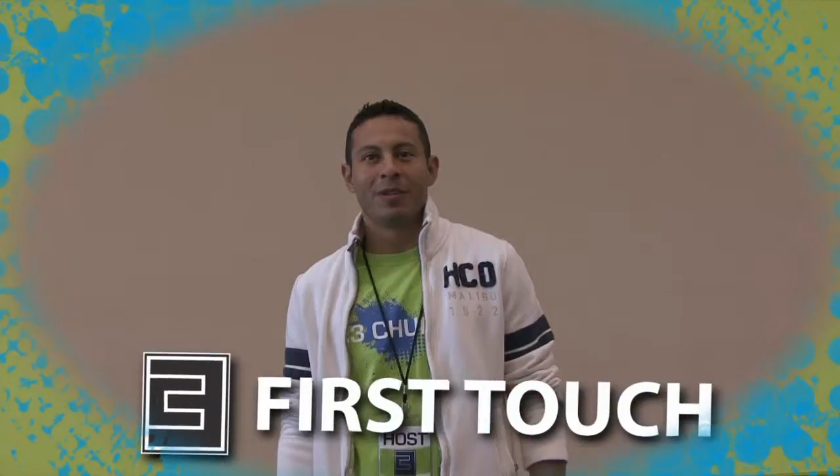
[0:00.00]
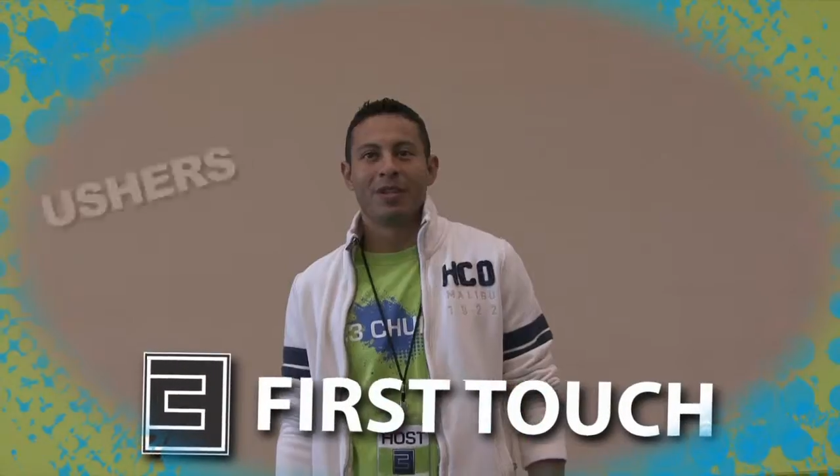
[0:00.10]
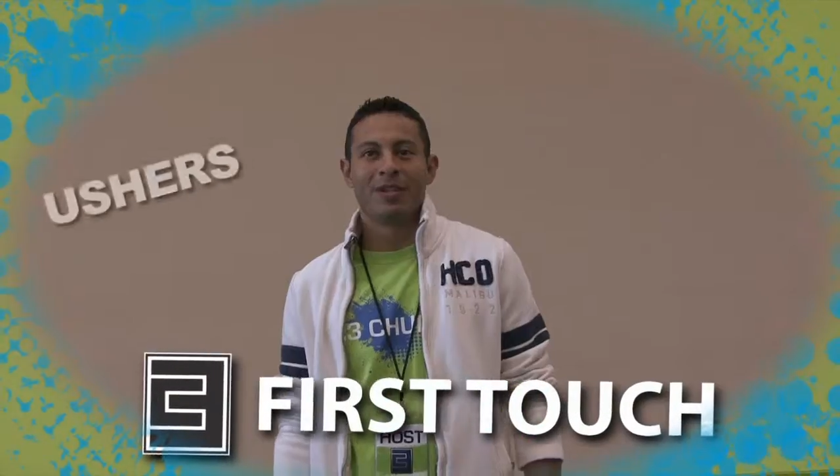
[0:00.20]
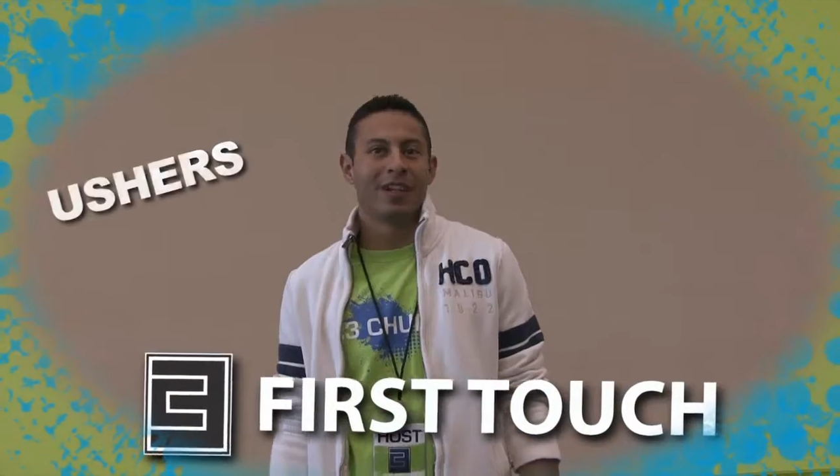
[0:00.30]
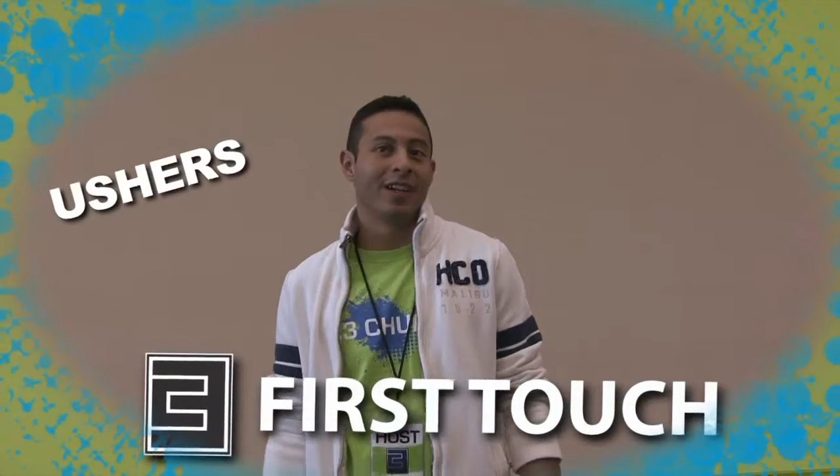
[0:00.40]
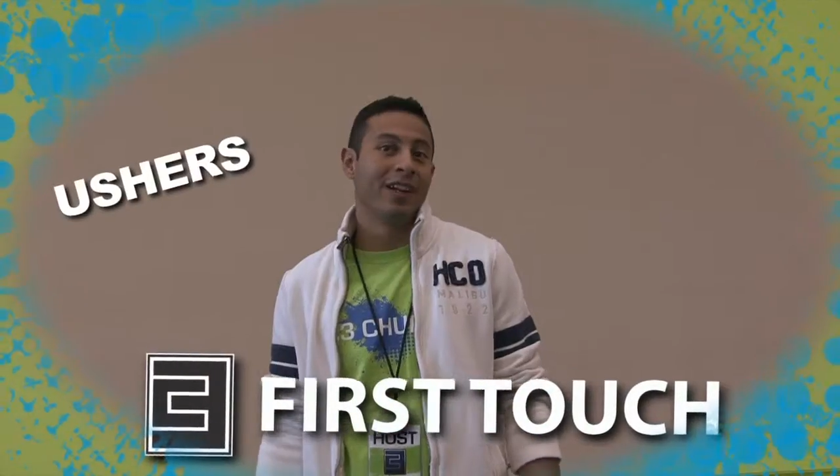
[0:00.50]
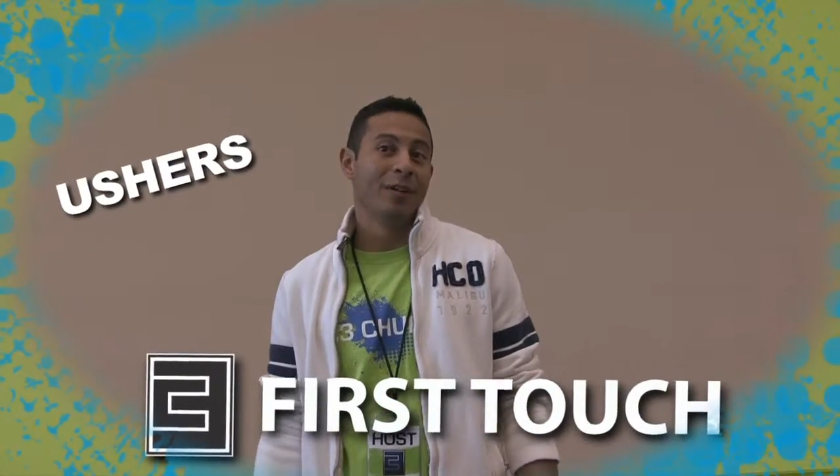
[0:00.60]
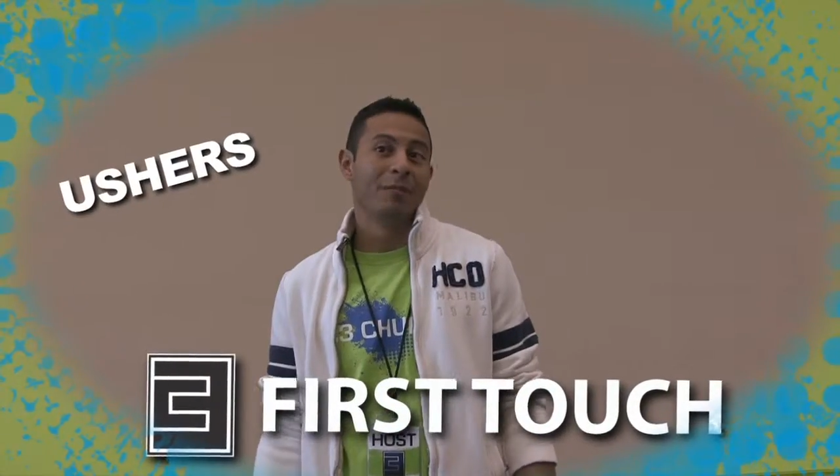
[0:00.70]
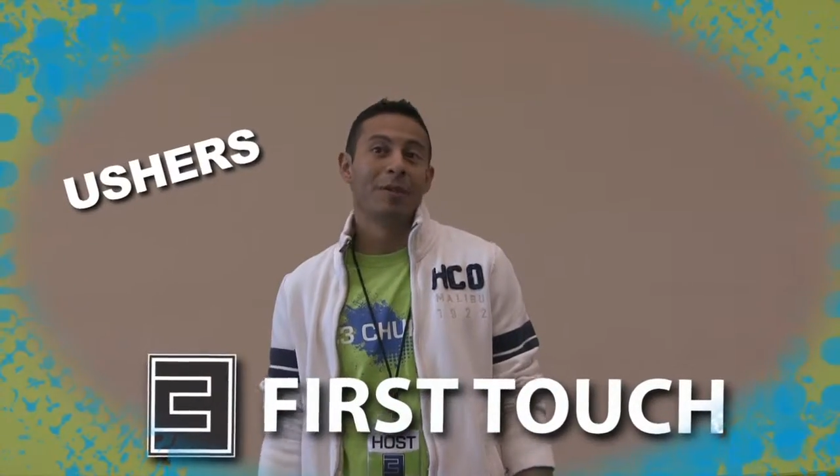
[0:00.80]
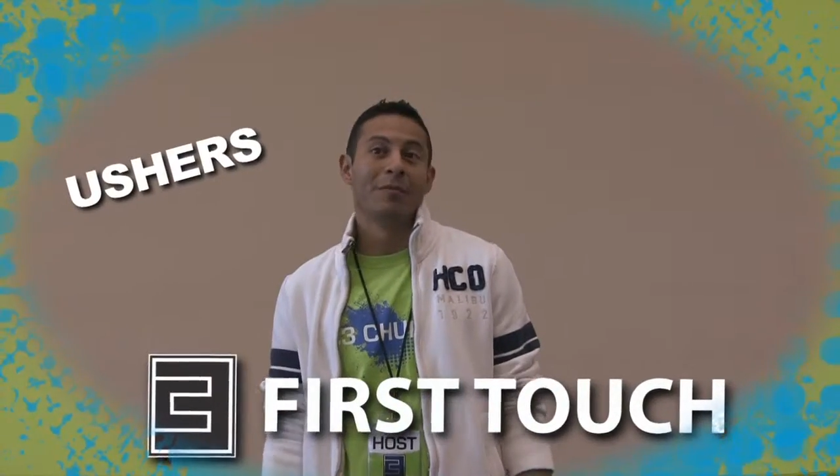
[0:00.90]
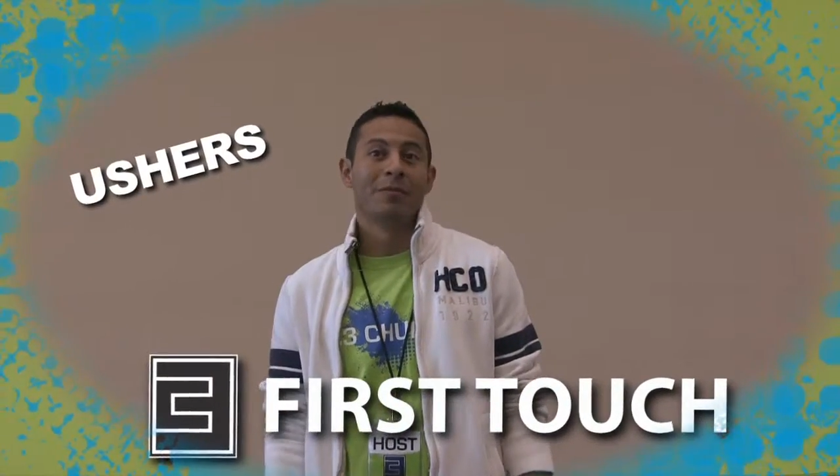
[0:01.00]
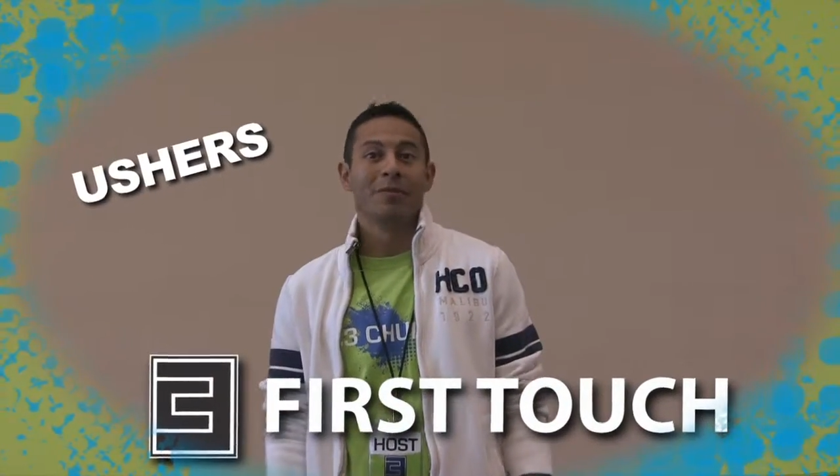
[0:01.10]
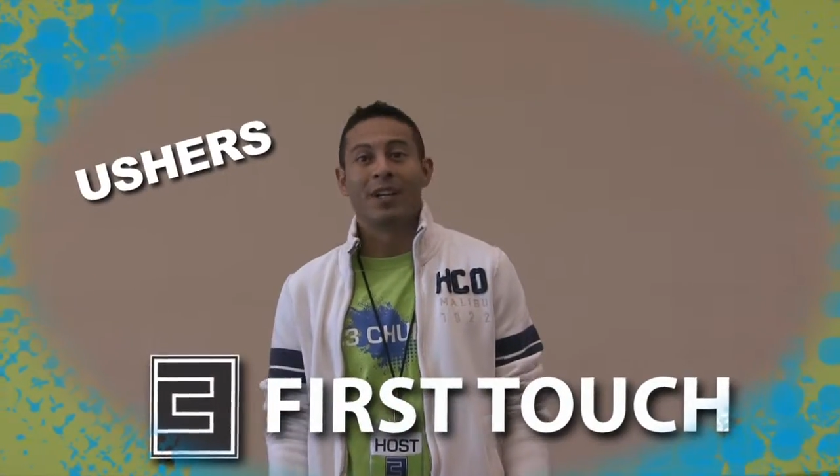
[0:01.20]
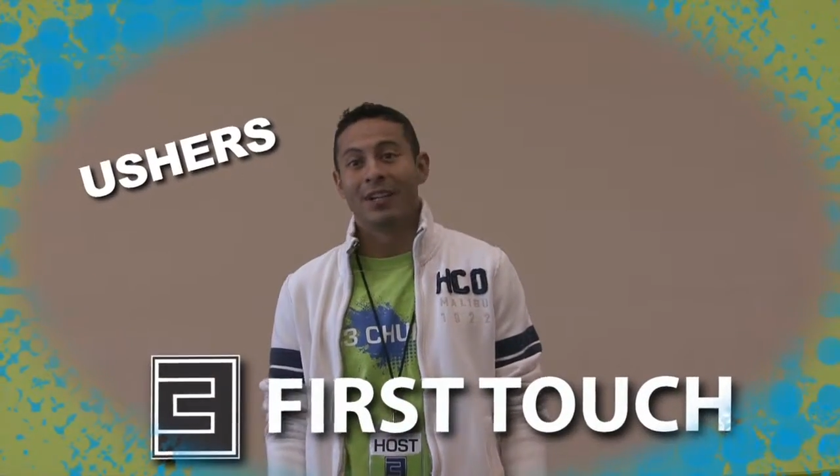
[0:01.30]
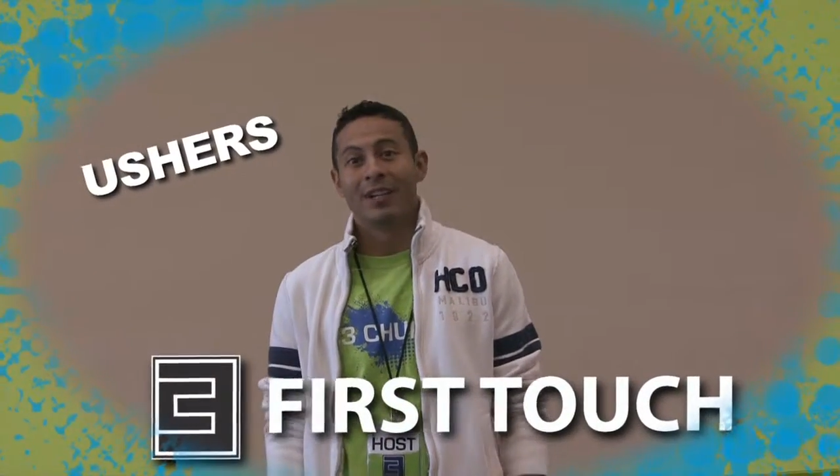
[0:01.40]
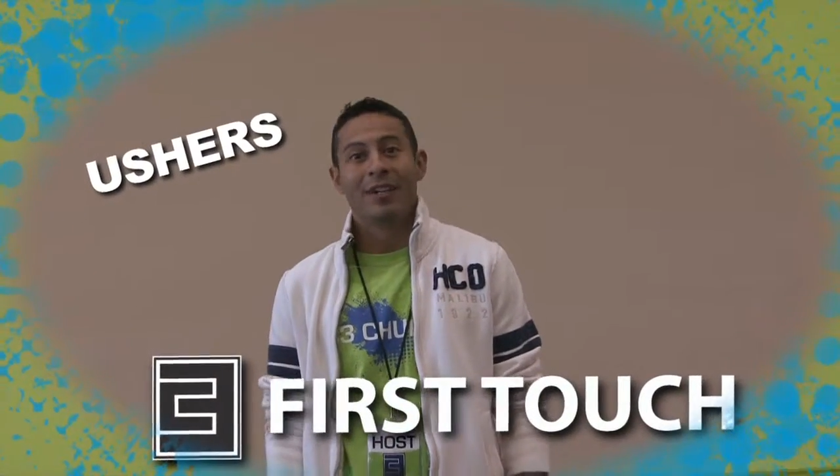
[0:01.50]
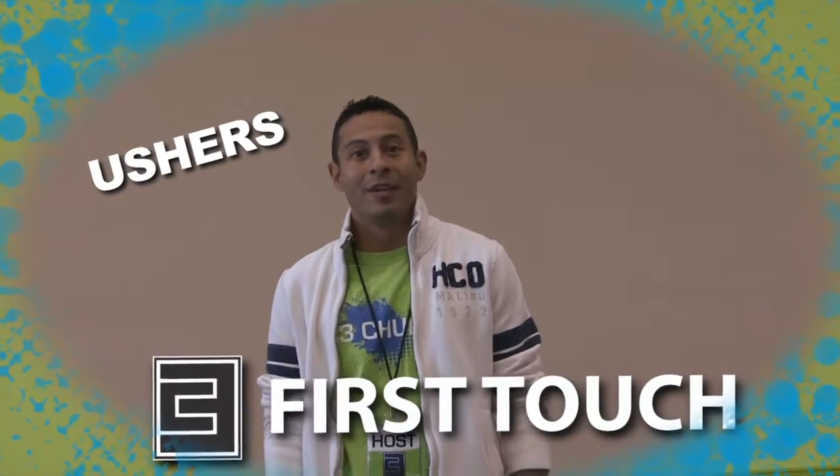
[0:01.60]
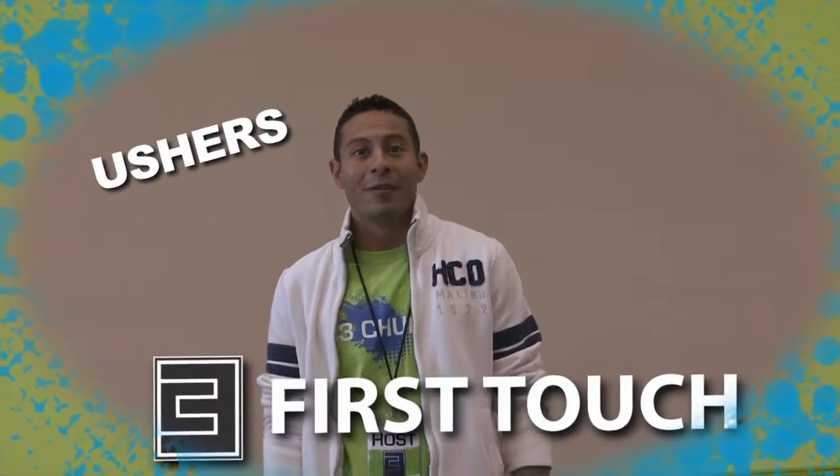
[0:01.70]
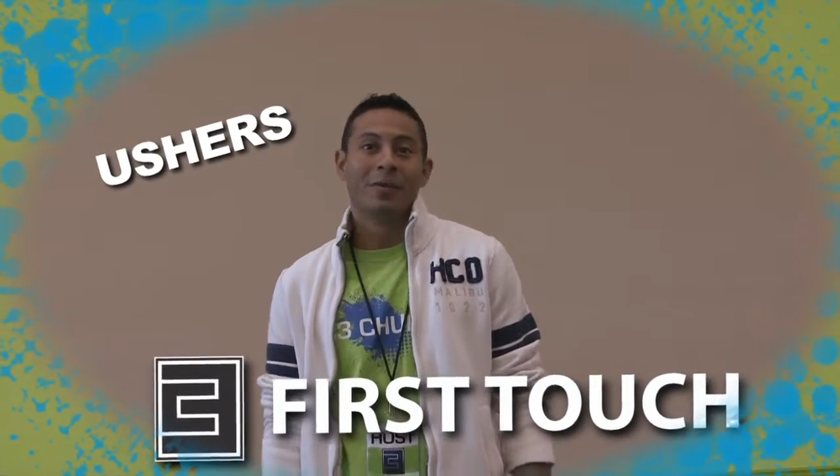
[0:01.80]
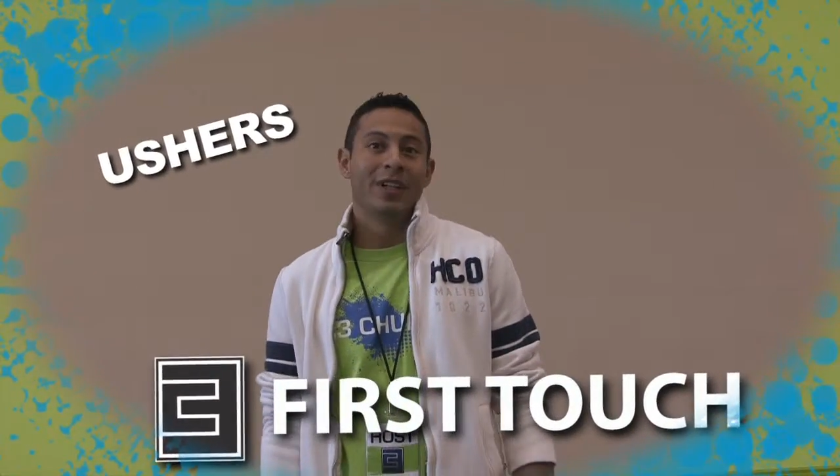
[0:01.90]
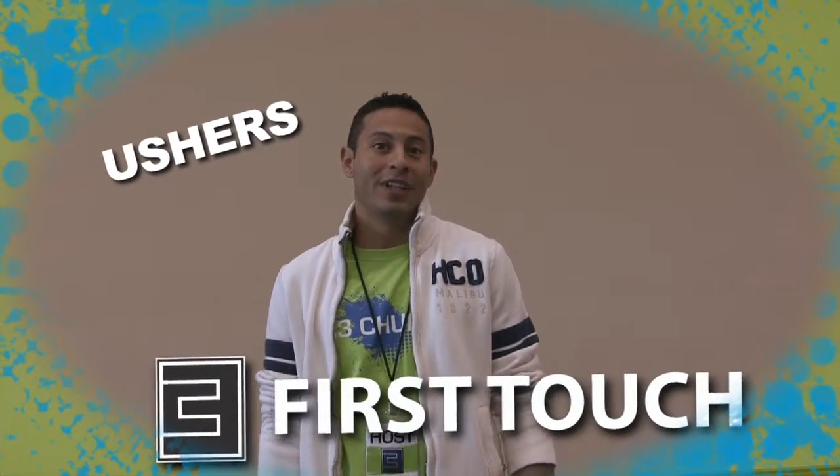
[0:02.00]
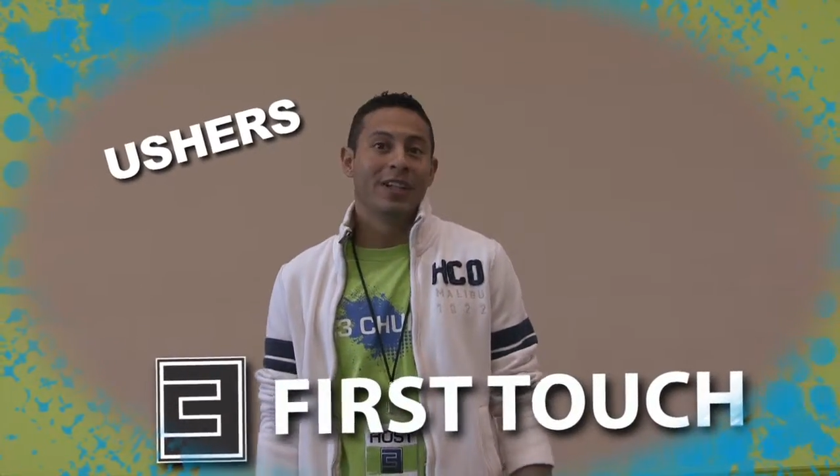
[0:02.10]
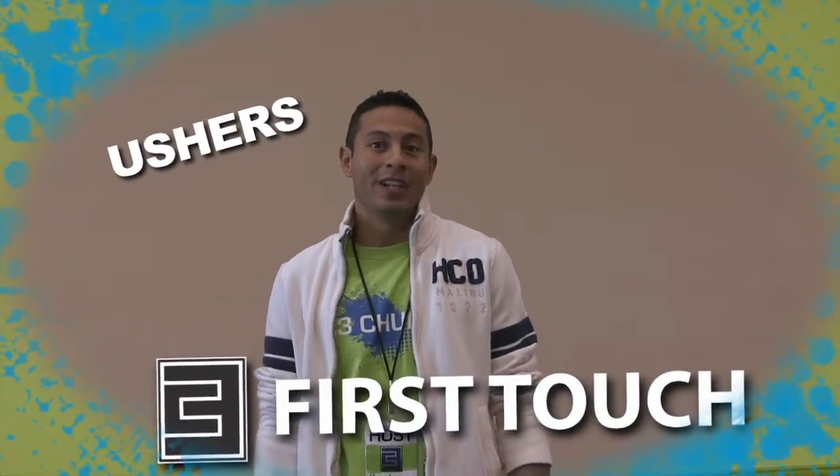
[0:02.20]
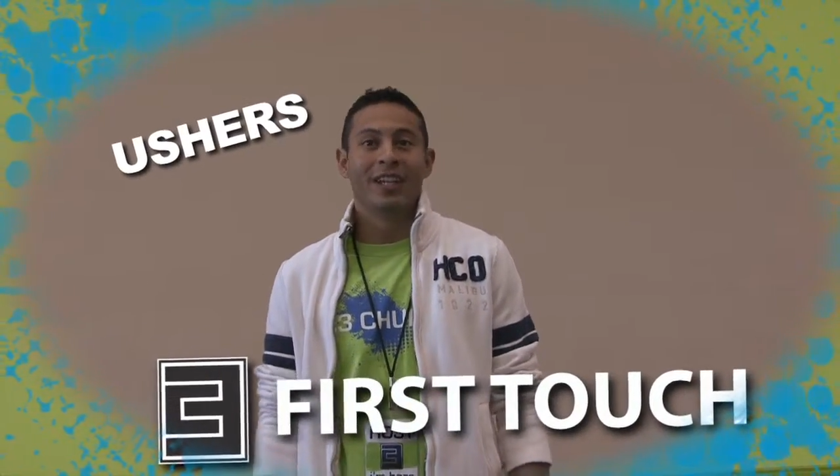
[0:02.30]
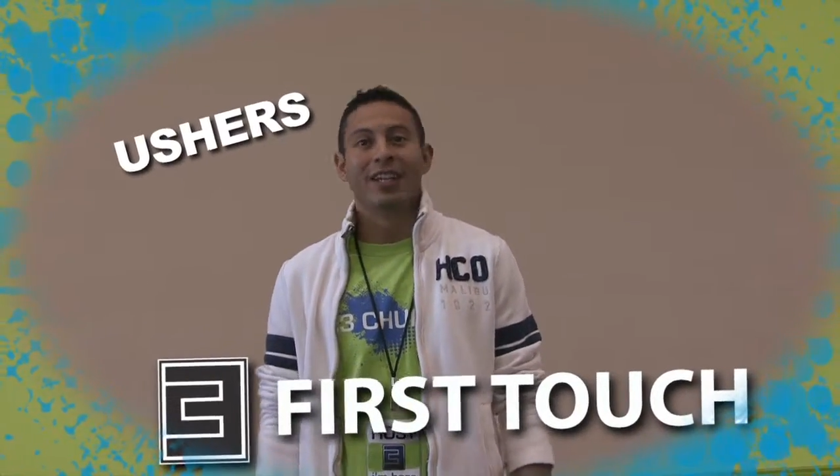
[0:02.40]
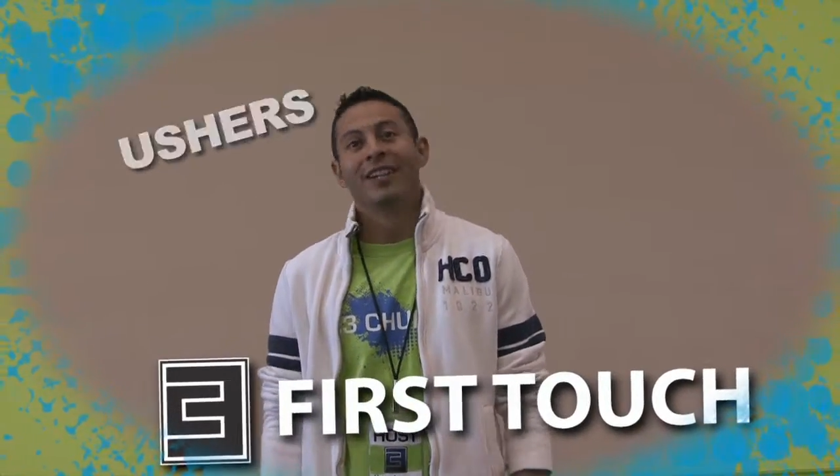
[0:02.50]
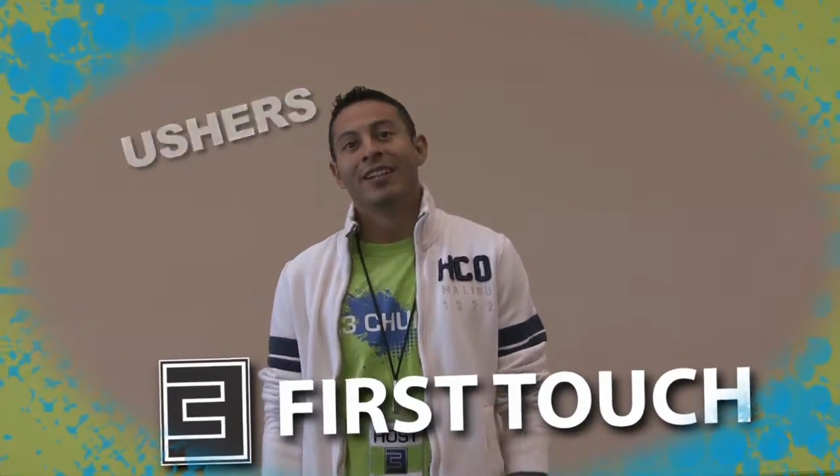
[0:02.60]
Because I can help people find what they need.